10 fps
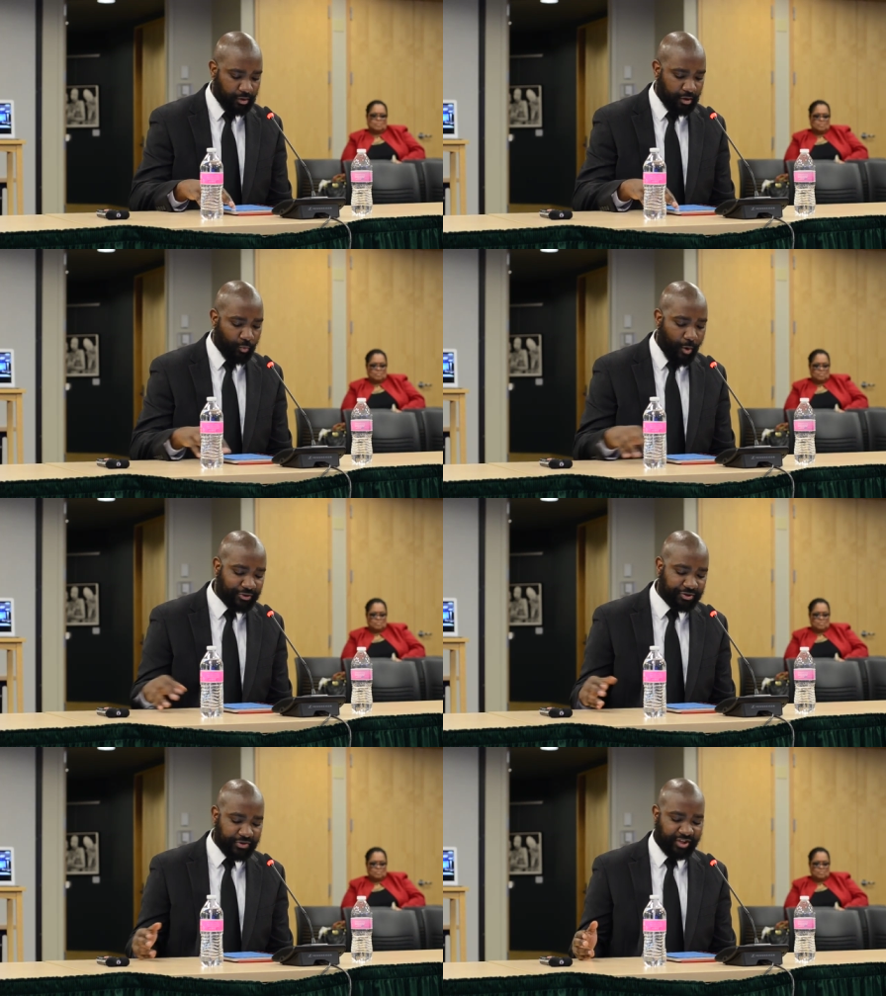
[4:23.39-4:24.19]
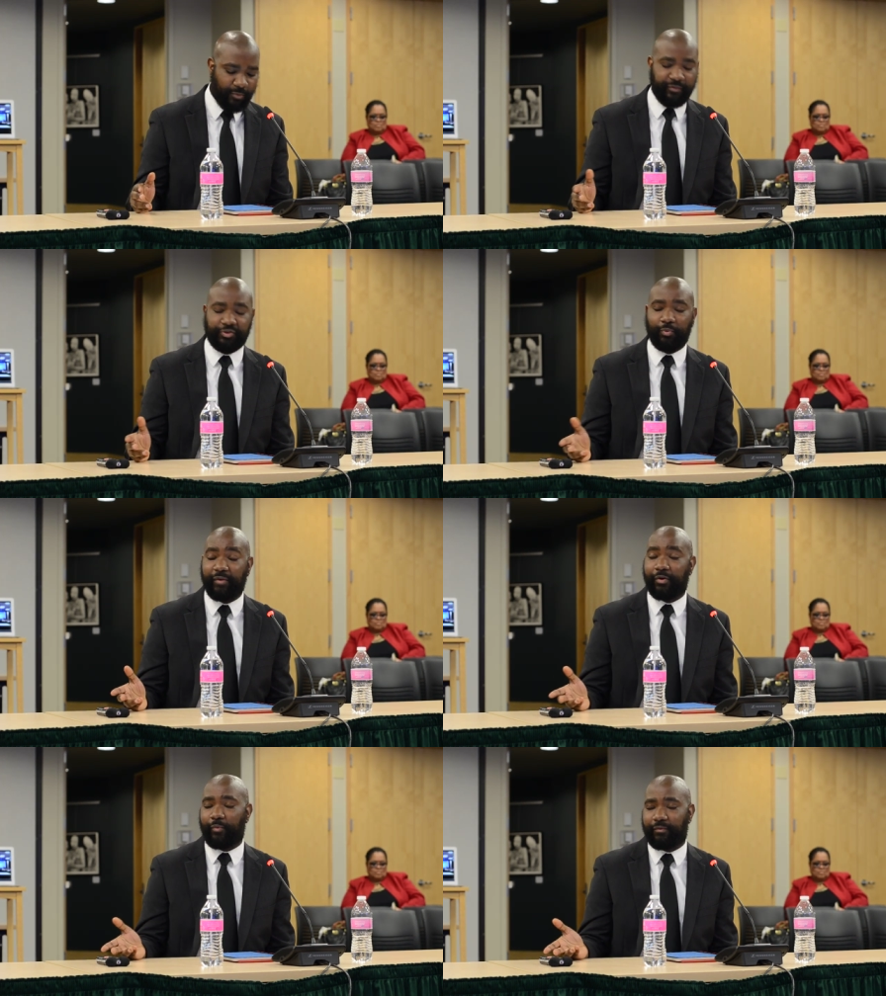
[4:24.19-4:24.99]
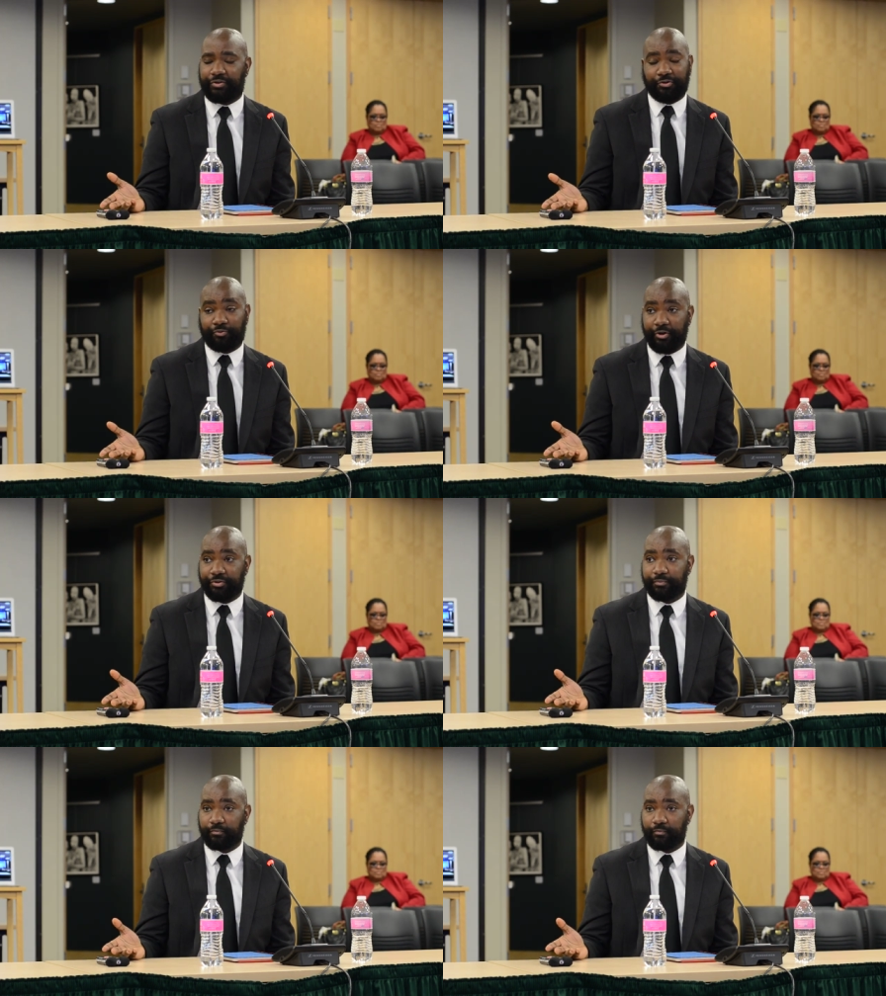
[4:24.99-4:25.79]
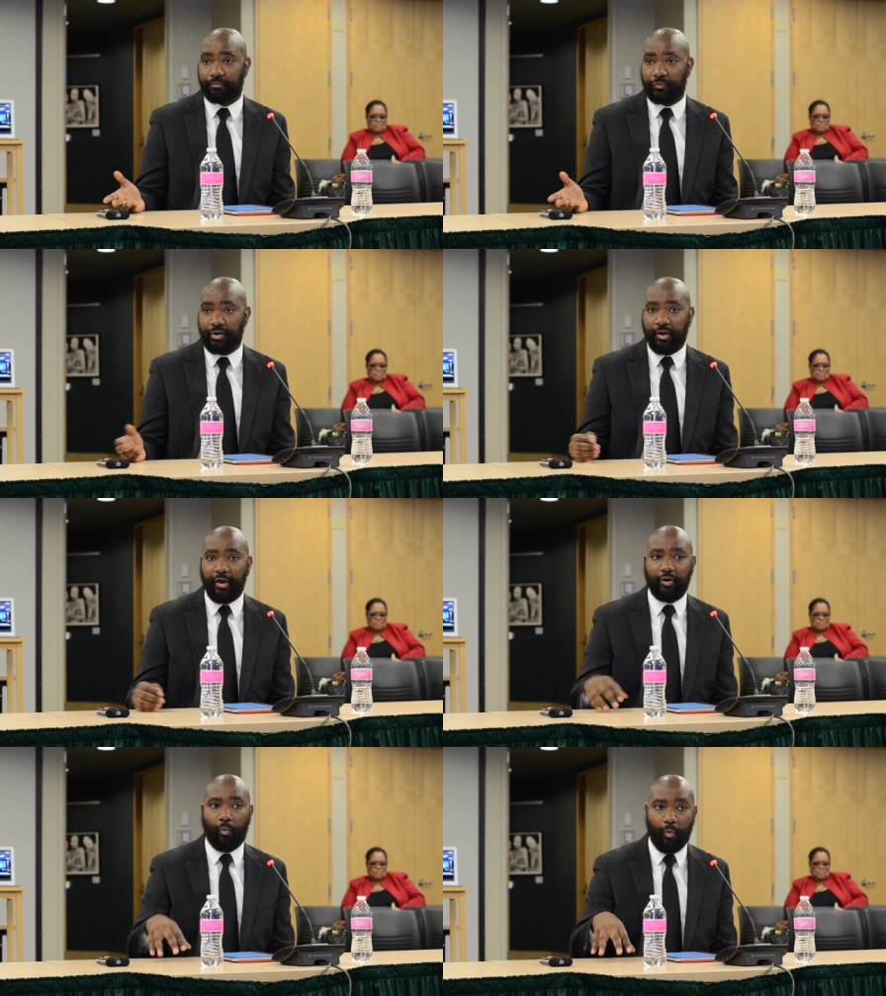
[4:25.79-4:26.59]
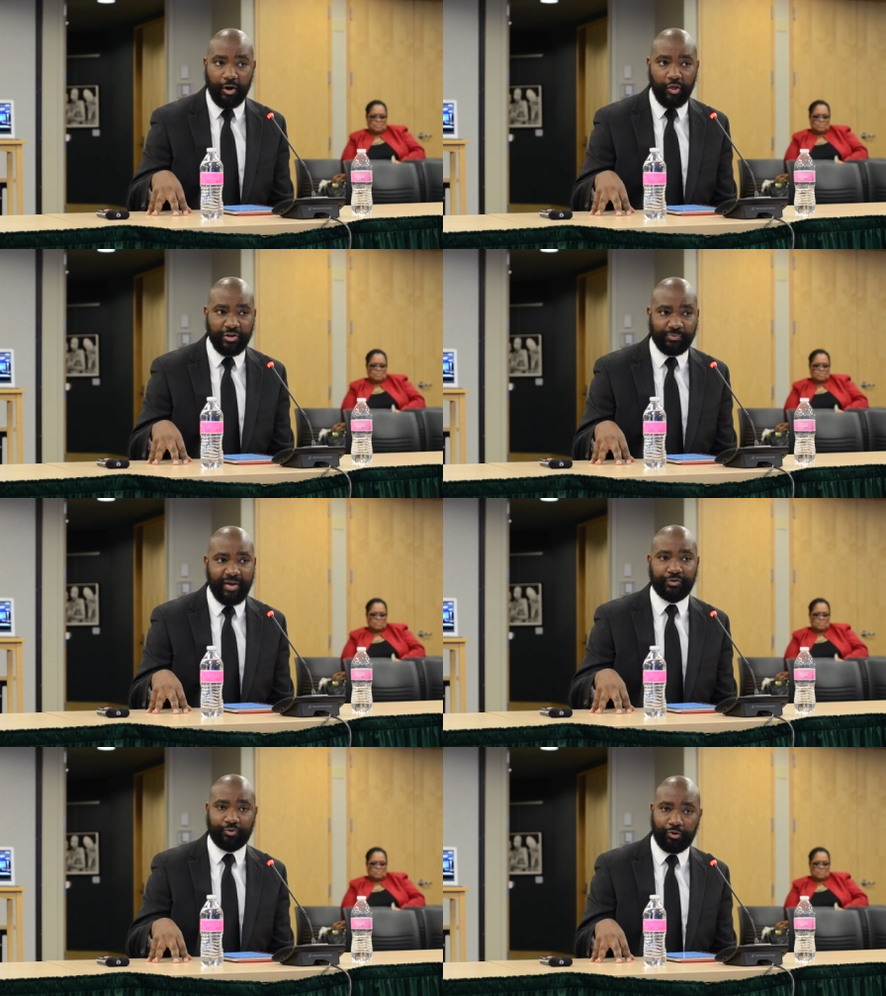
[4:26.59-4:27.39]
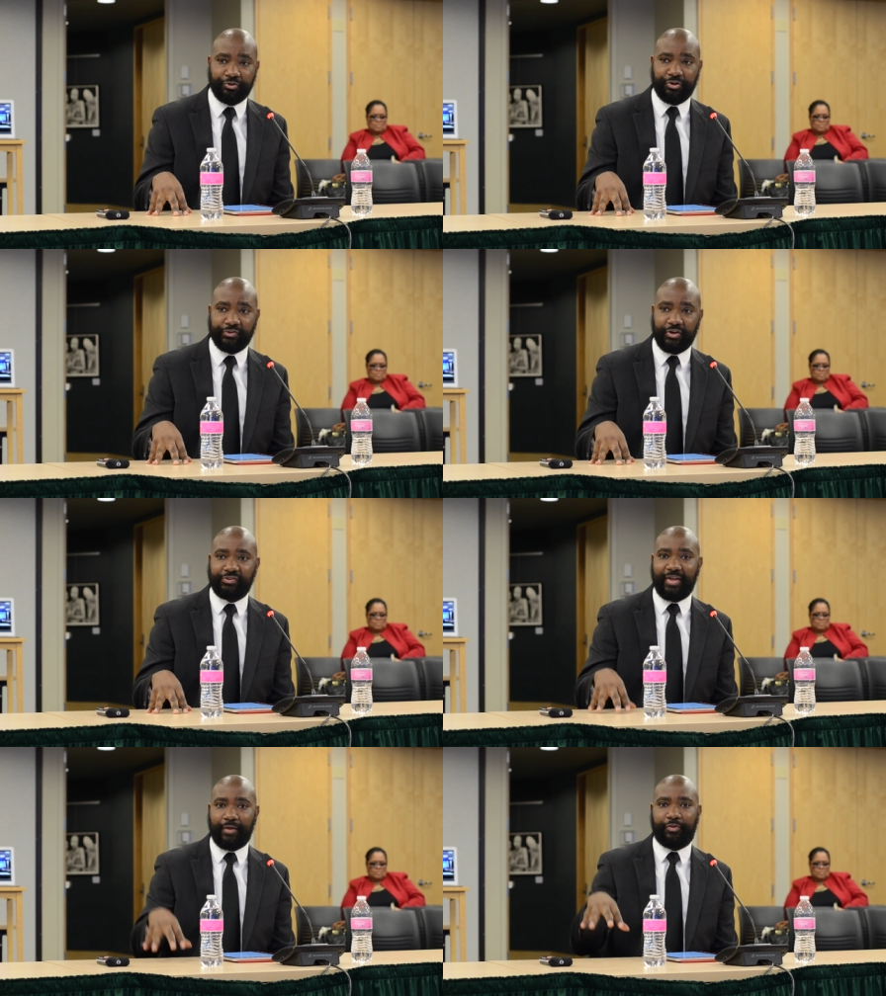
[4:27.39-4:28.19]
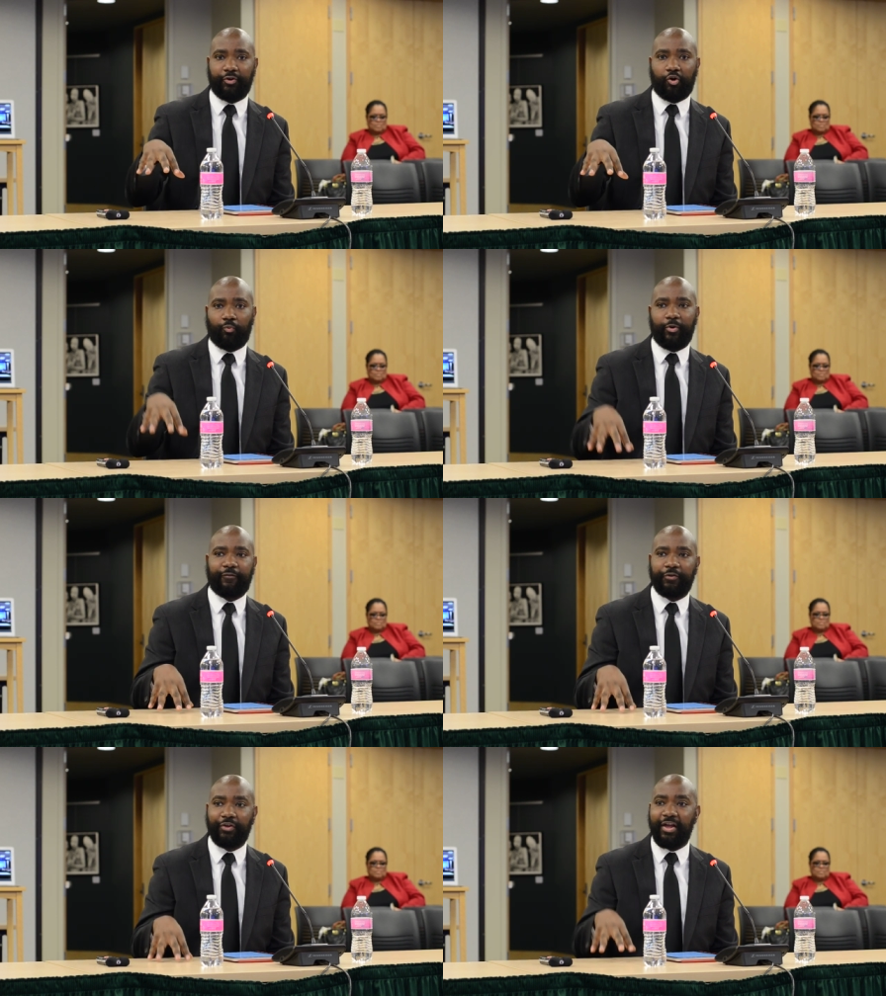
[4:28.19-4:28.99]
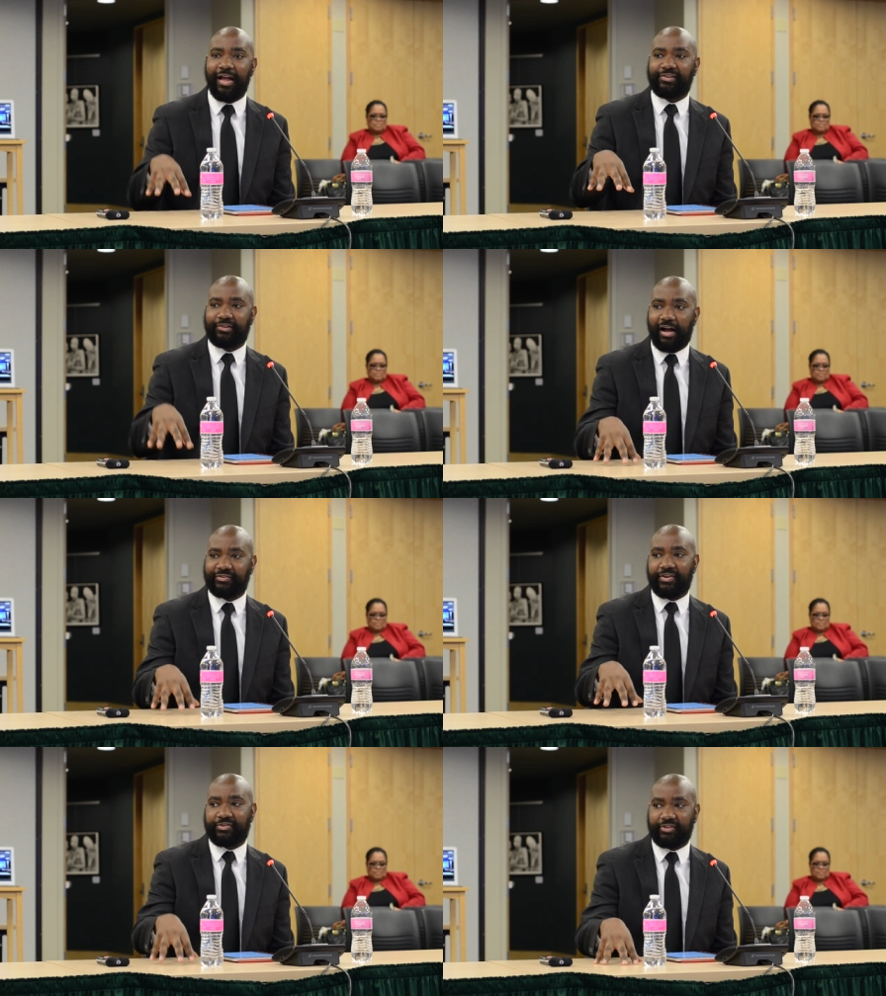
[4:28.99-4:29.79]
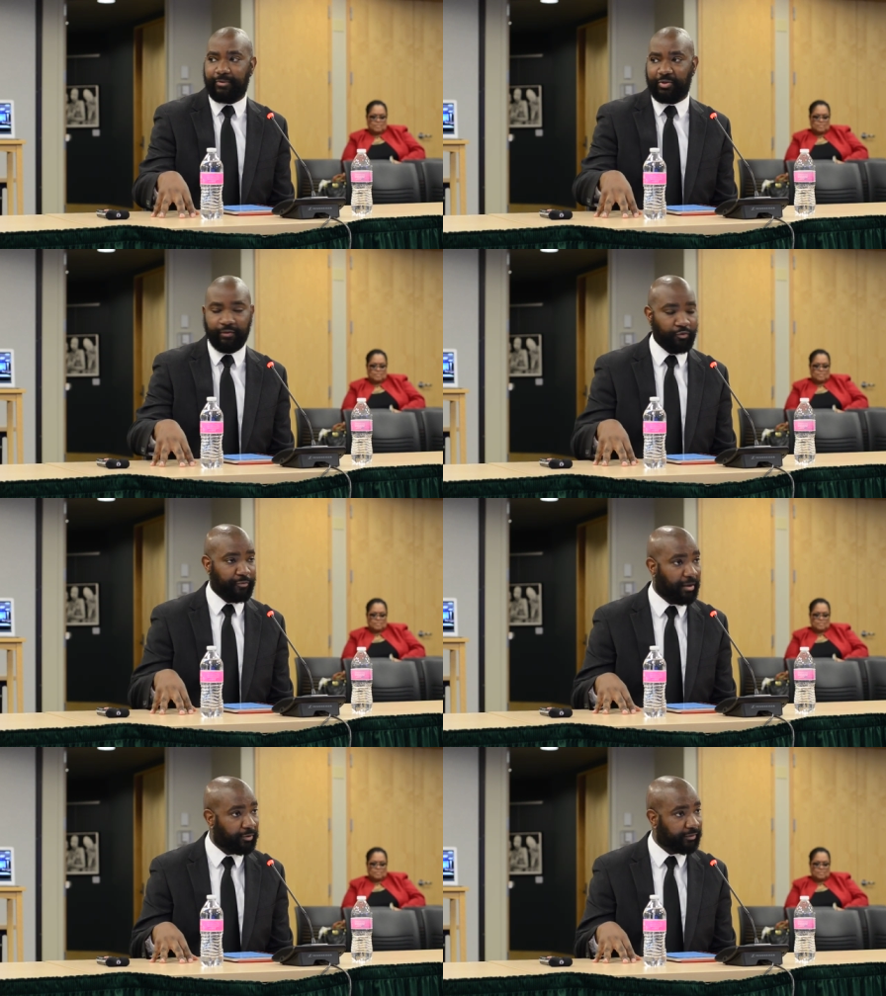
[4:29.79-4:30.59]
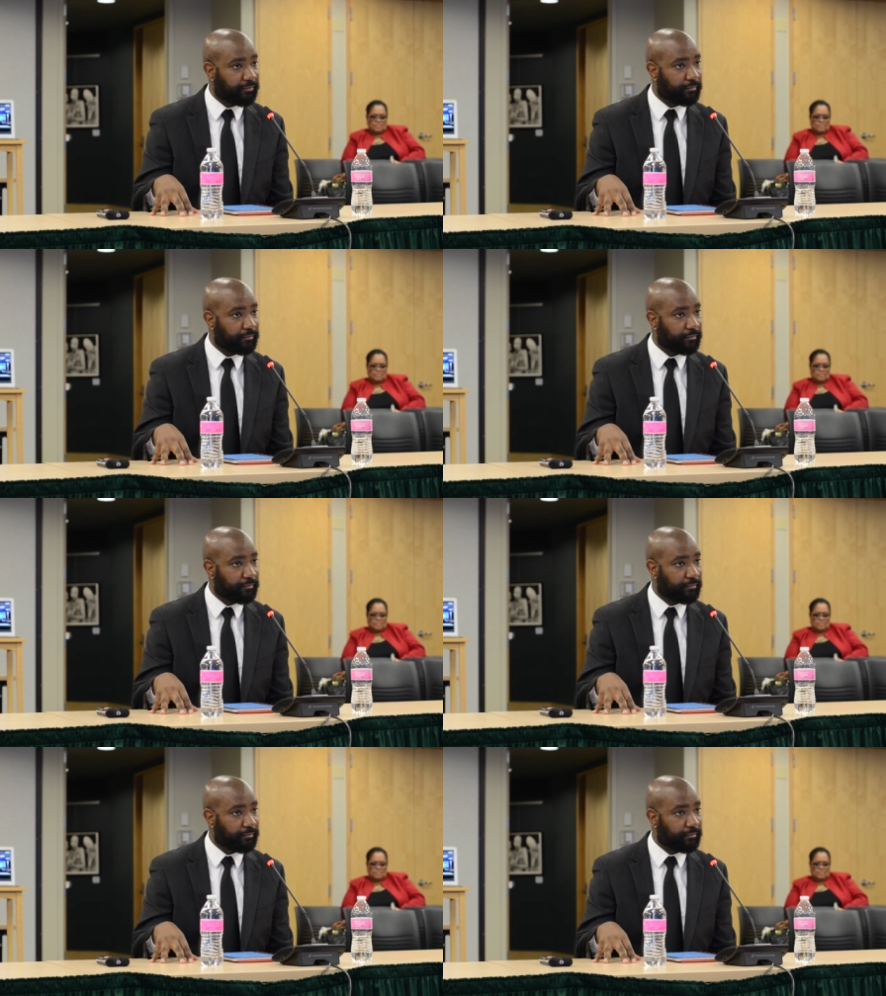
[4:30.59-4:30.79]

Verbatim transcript: In Washington State, we have a teacher shortage. And one of the reasons we have a shortage is that the career field has lost esteem in the view of the public.